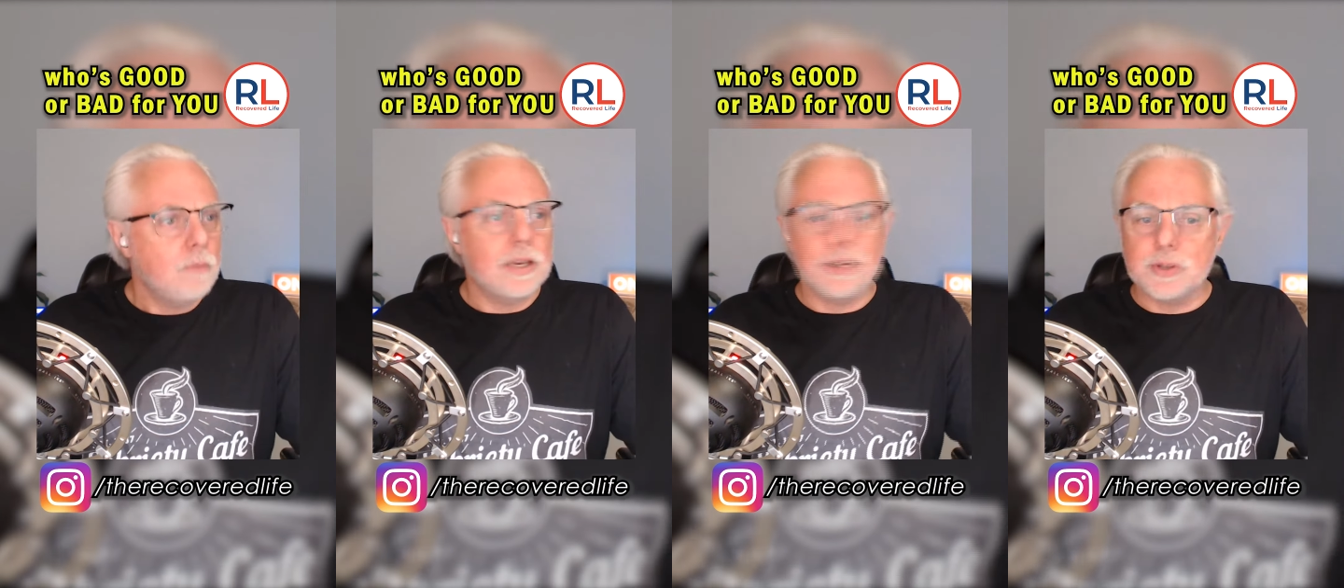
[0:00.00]

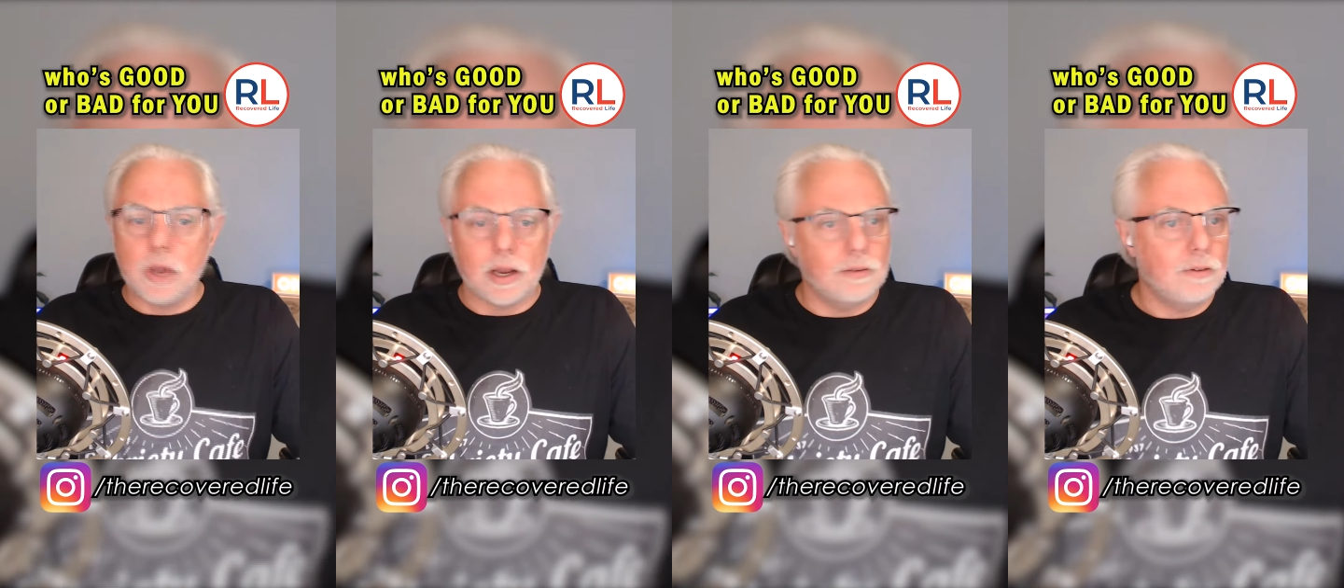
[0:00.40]
Because
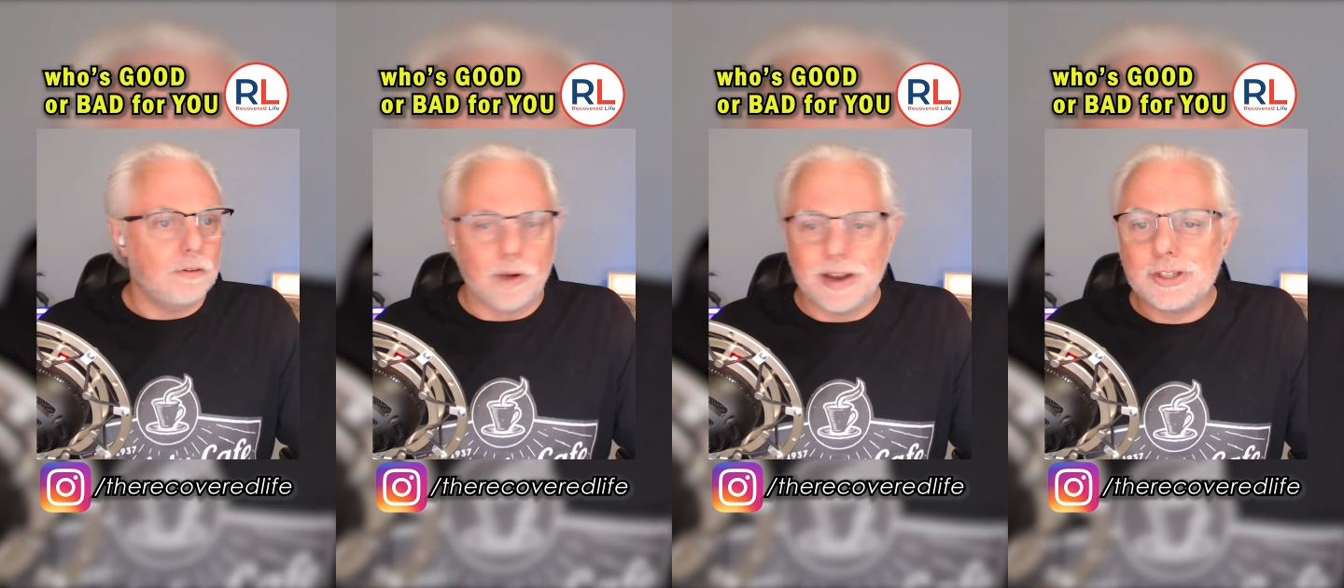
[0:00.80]
look,
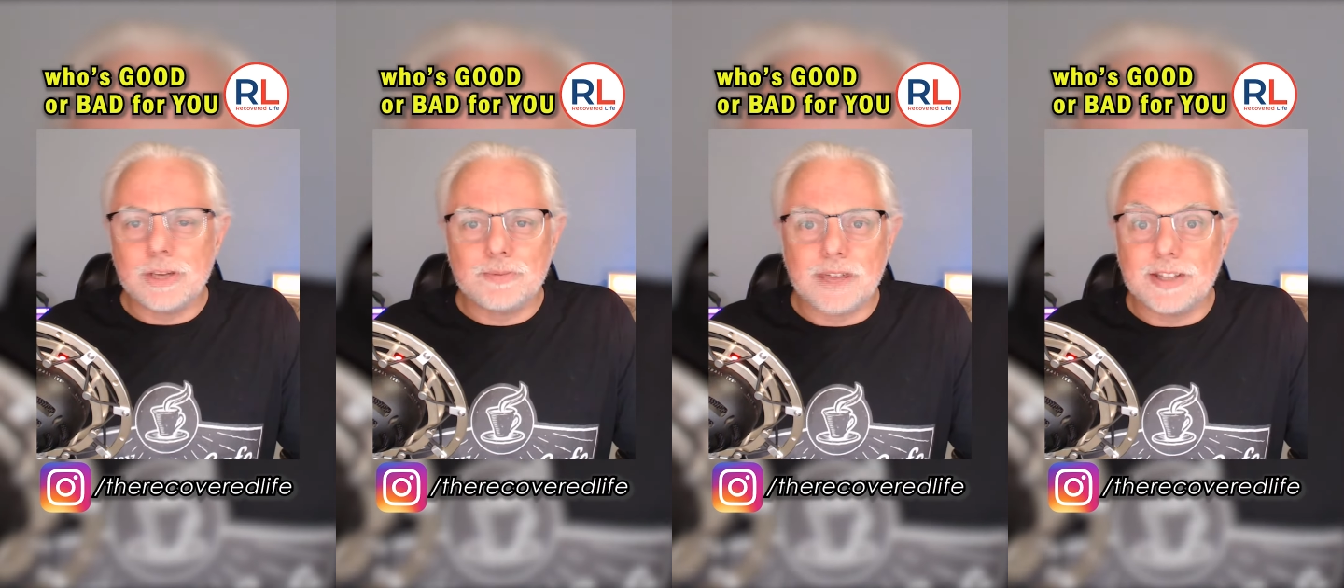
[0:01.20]

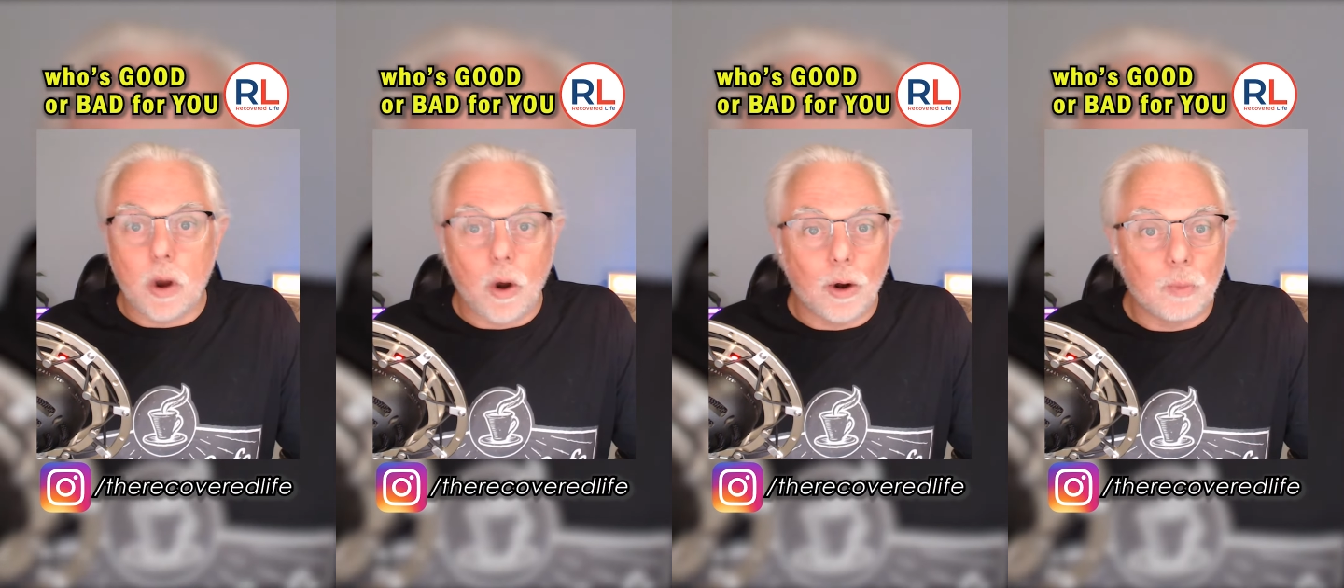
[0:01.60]
friendships, it's
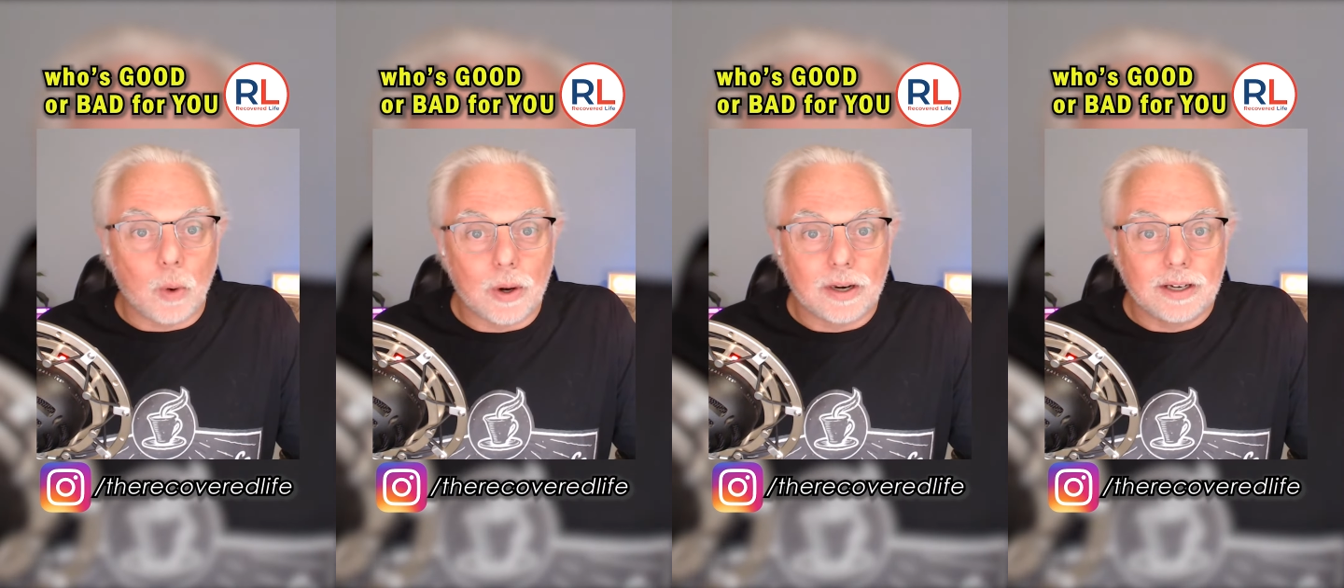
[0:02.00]
hard
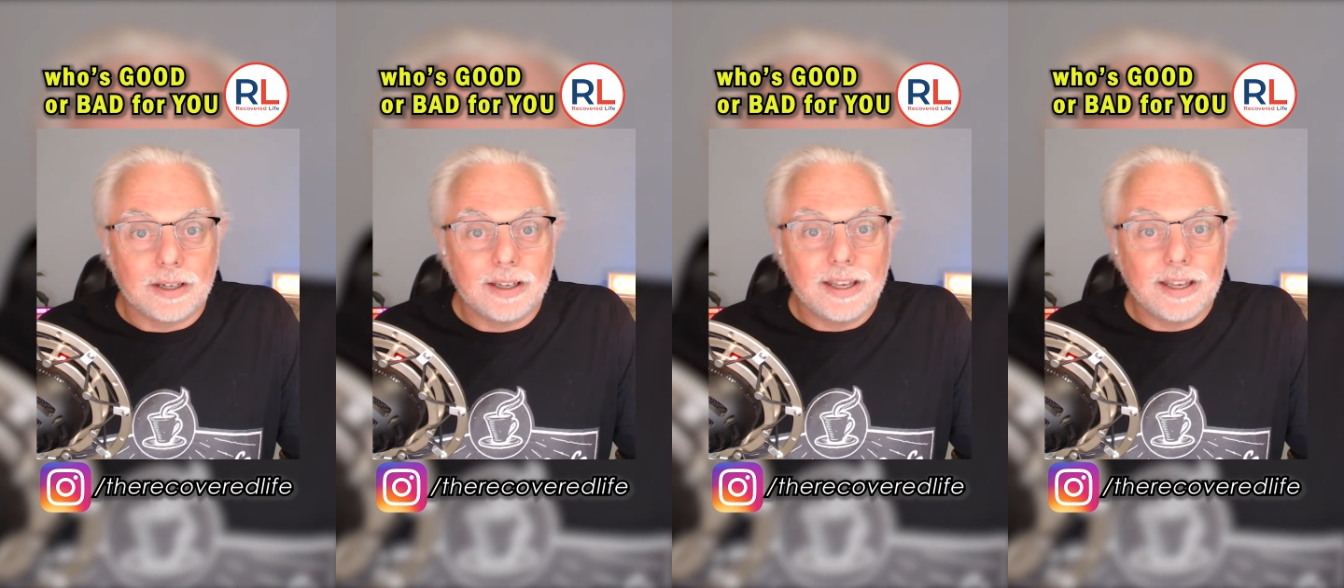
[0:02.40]
work.